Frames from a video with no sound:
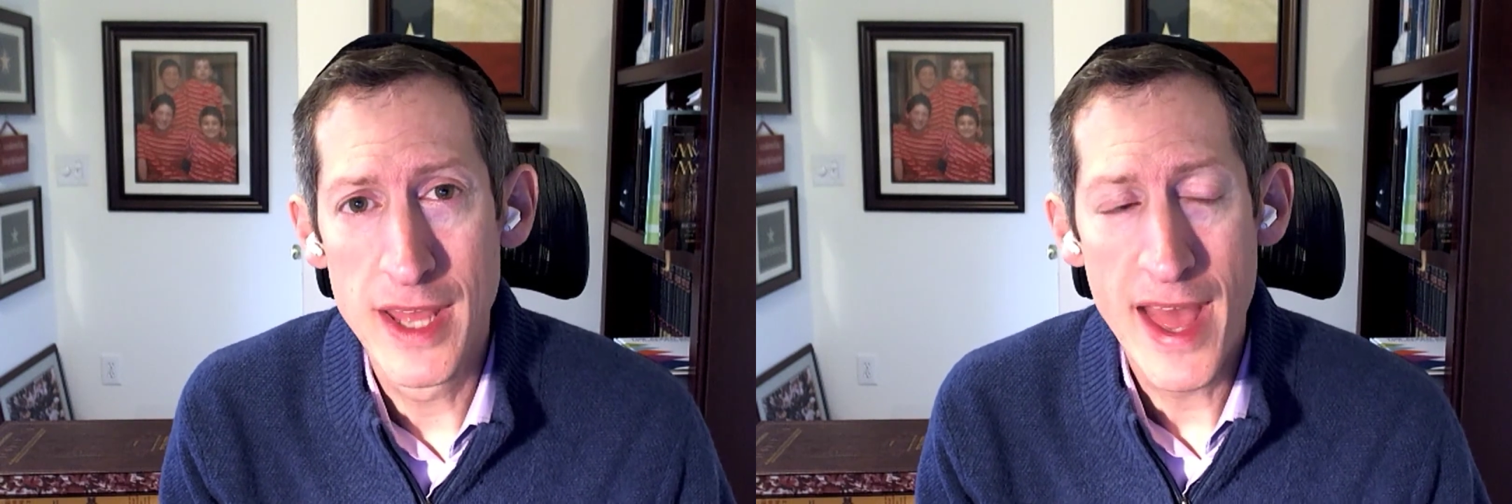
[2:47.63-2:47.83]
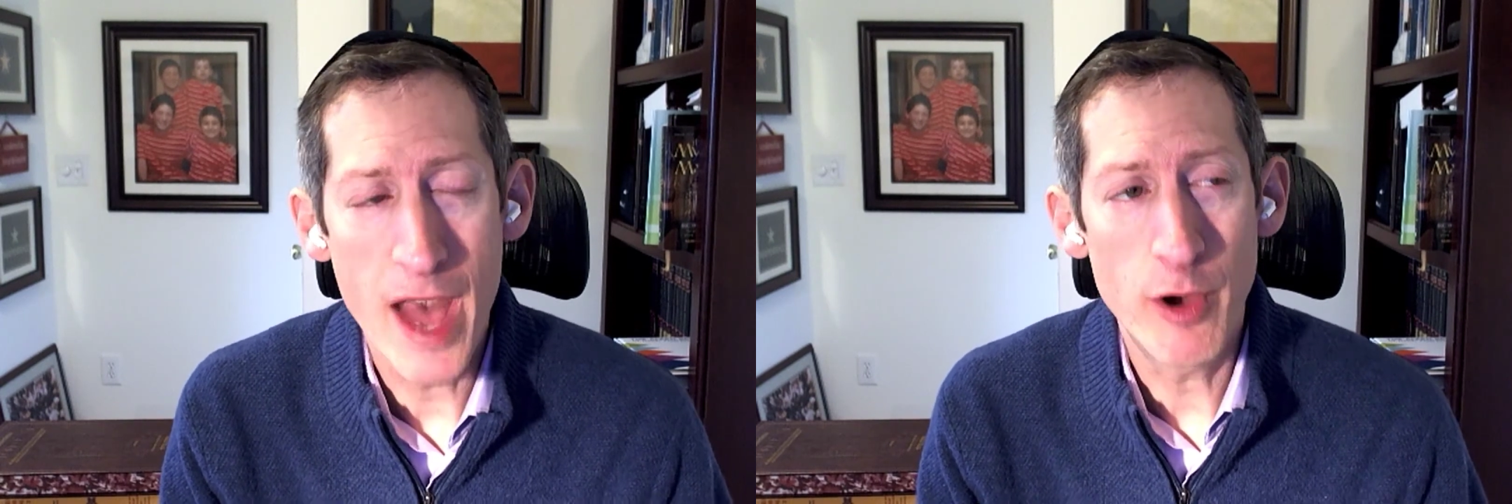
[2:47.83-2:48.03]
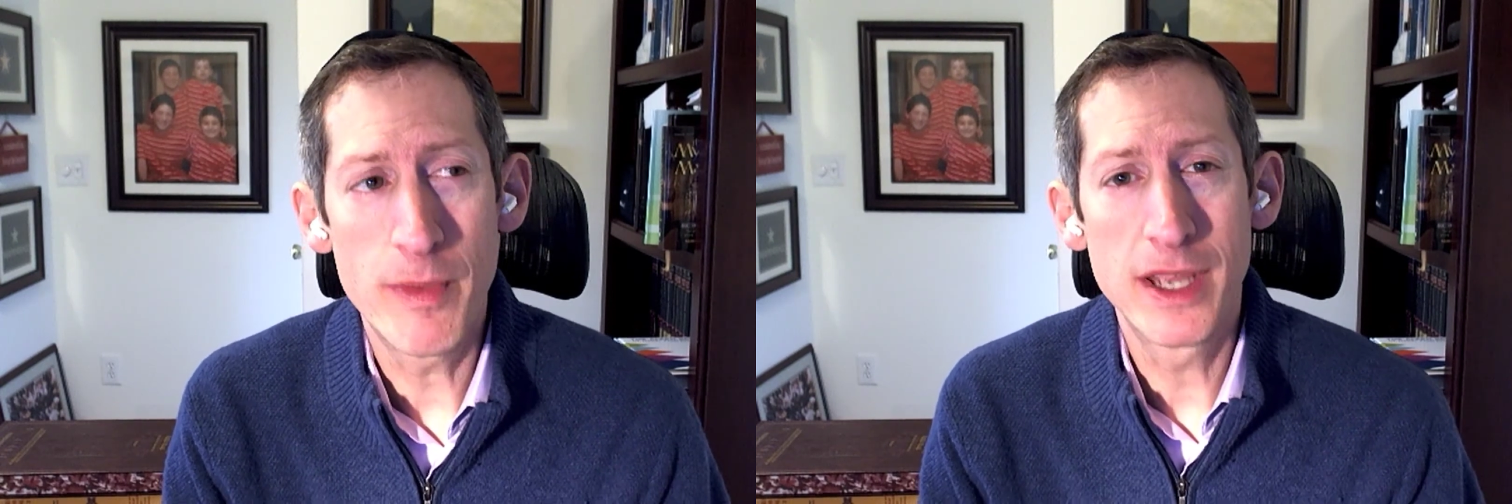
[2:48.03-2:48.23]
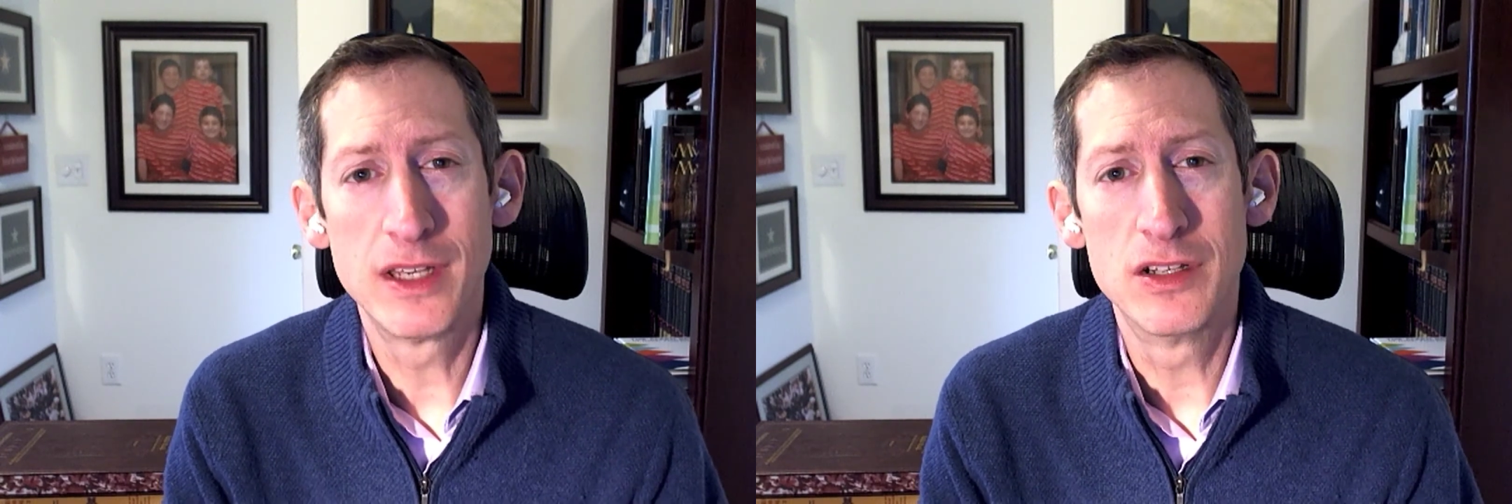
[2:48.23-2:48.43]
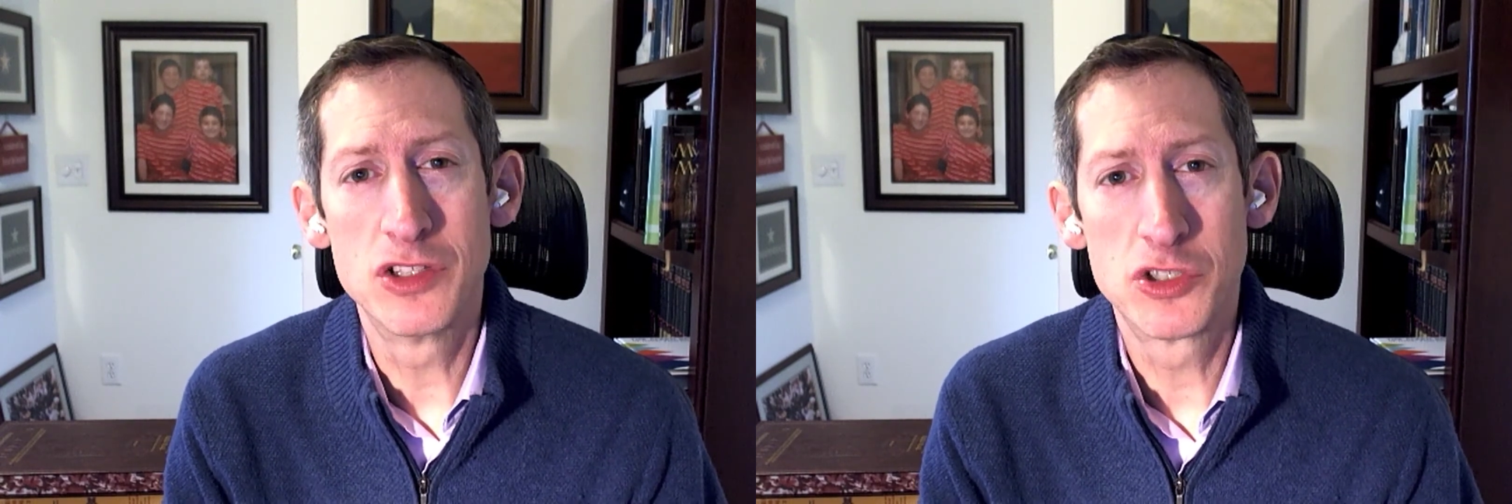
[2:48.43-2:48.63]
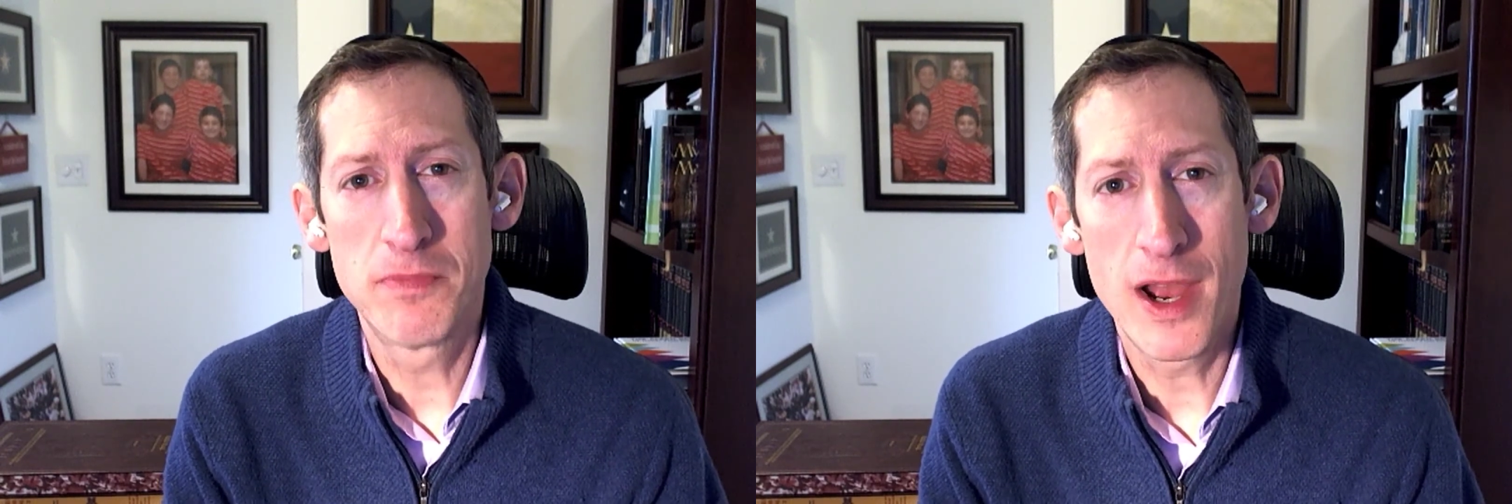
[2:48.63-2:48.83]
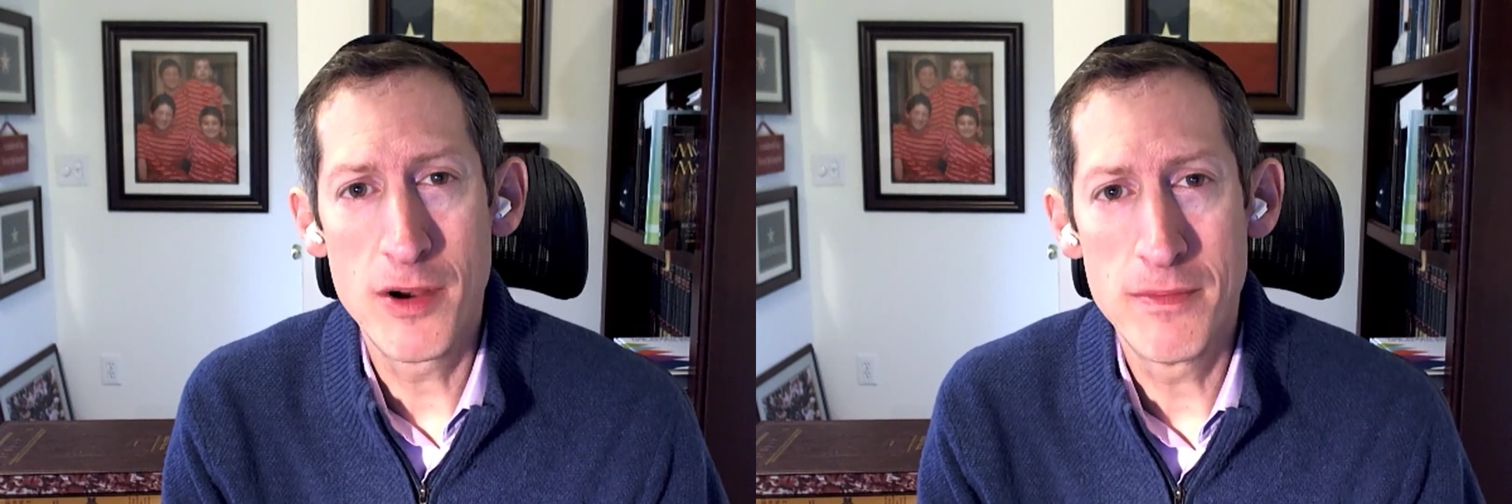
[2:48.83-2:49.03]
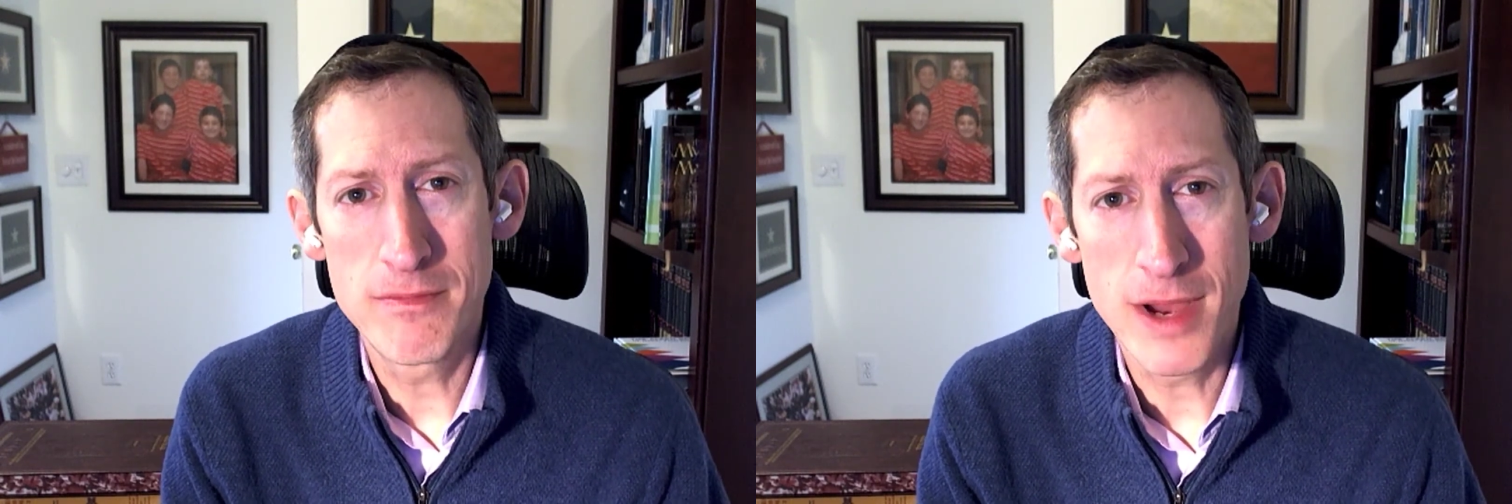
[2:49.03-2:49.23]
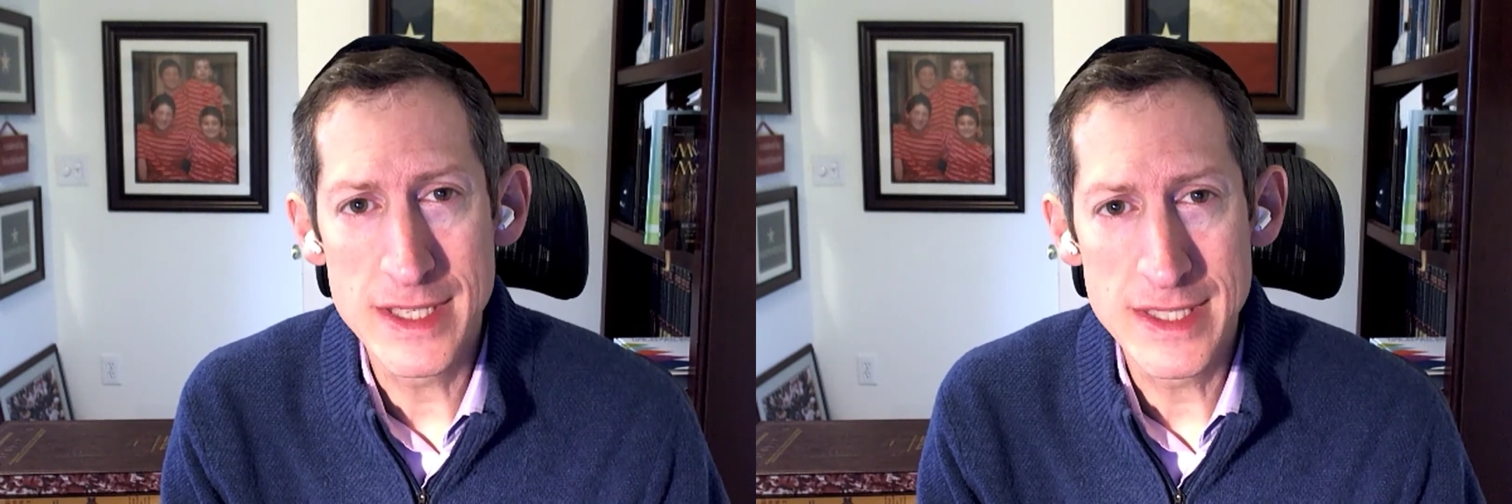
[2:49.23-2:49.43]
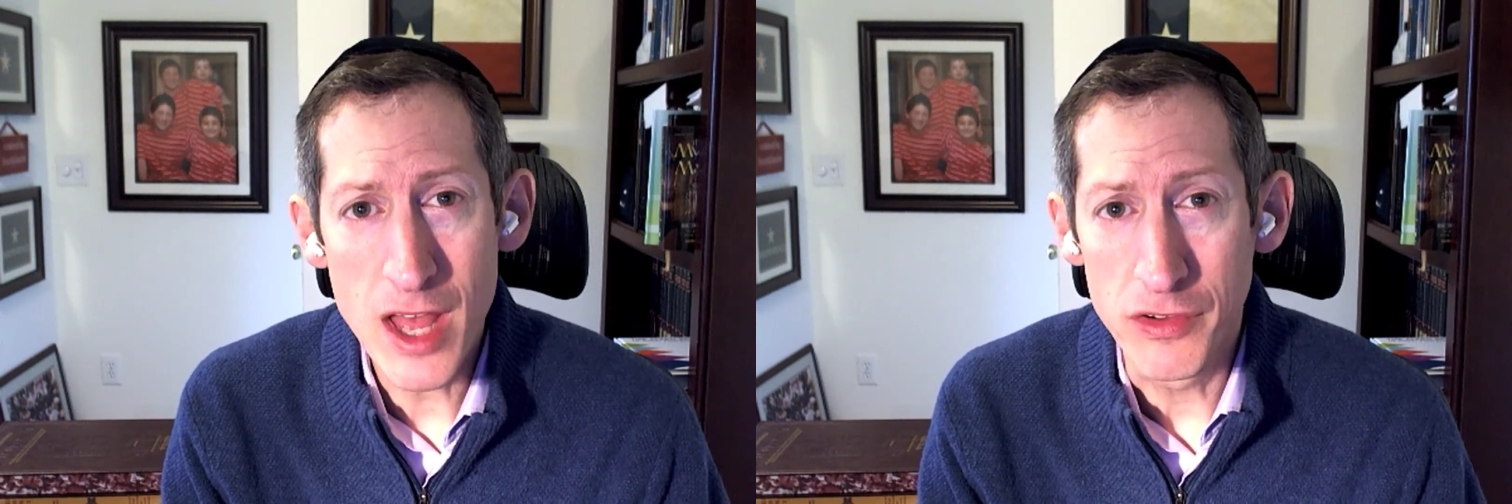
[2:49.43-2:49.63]
How am I going to inspire
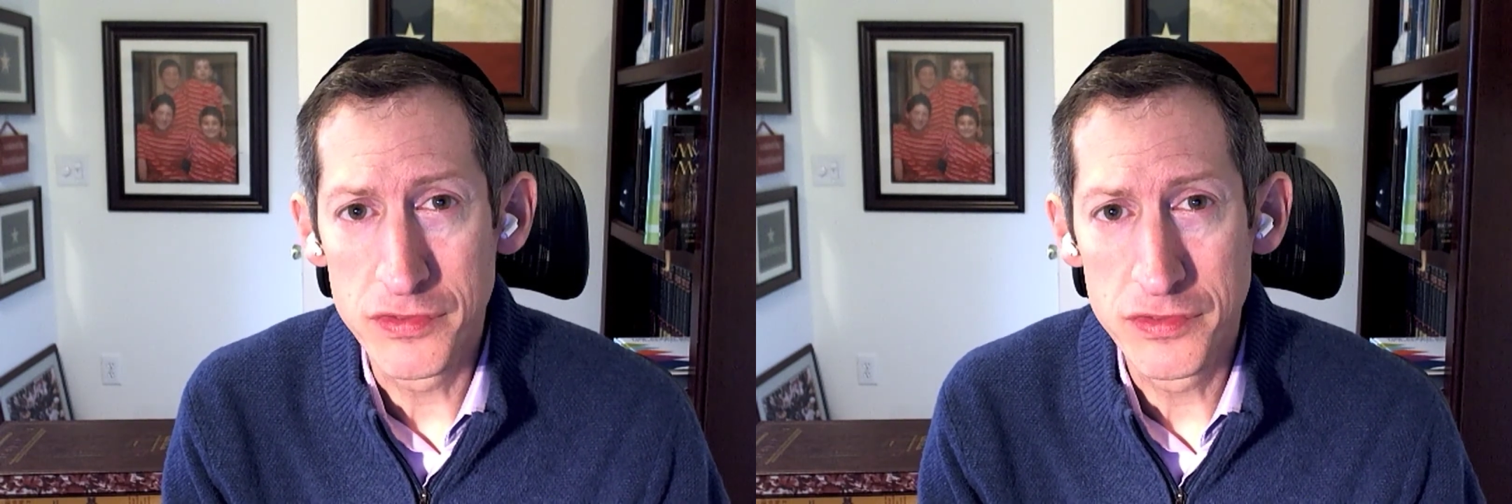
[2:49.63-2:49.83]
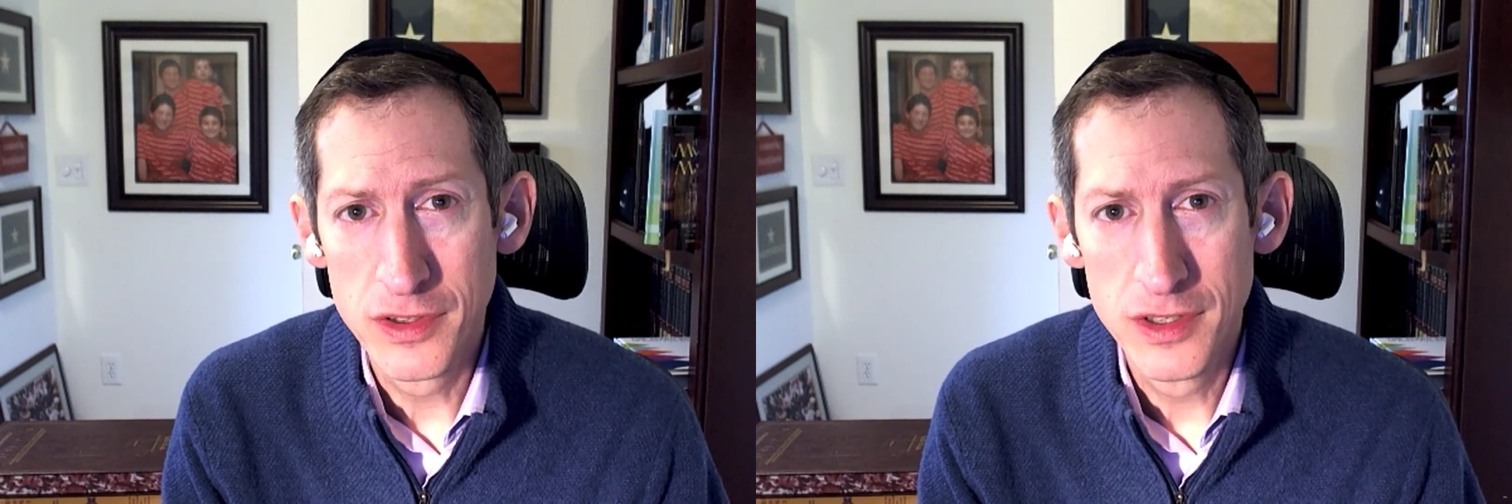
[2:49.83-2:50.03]
myself,